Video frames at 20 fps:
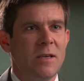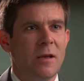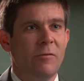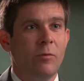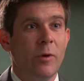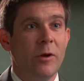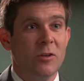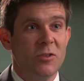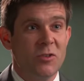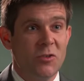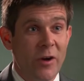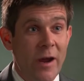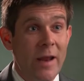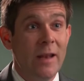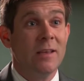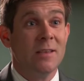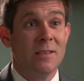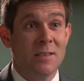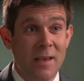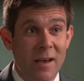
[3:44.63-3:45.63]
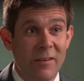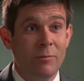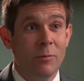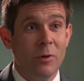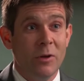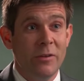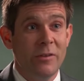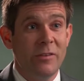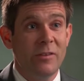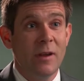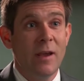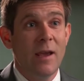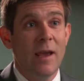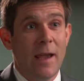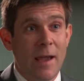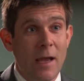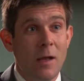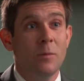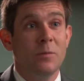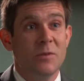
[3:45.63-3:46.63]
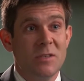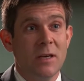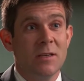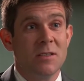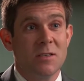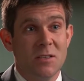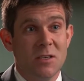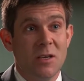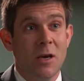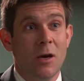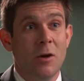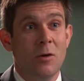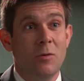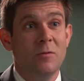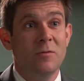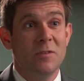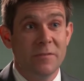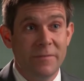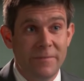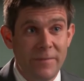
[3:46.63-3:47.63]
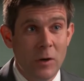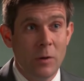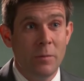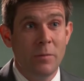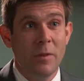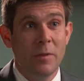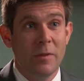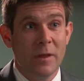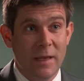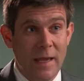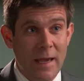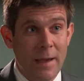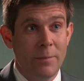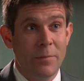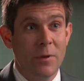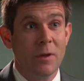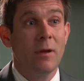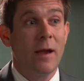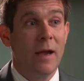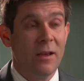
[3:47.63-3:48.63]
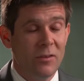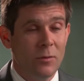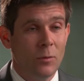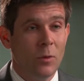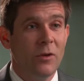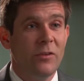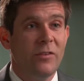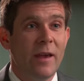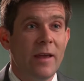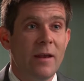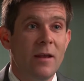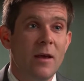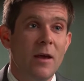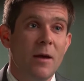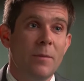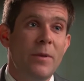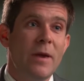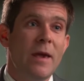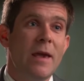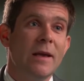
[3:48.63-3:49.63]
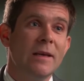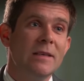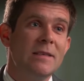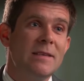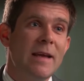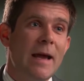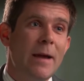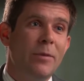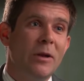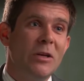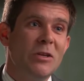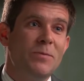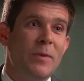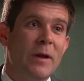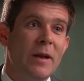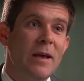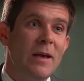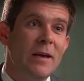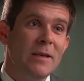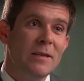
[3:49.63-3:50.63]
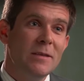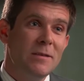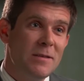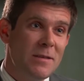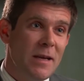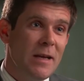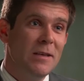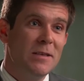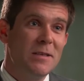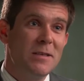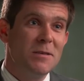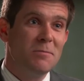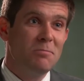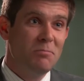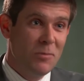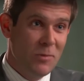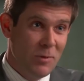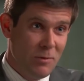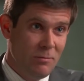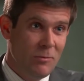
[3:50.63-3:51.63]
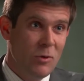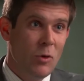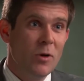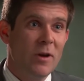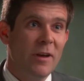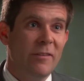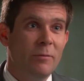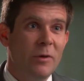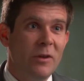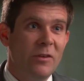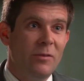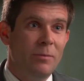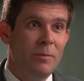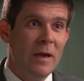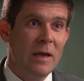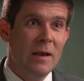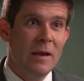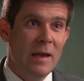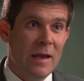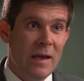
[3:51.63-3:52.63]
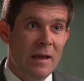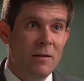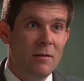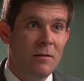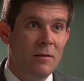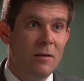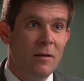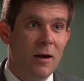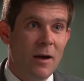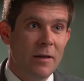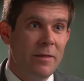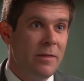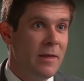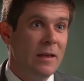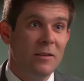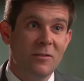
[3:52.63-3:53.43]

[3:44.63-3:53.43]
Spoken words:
myself when Australia's government helped us to go to film the camp as it was then being established. But since your government's been in, I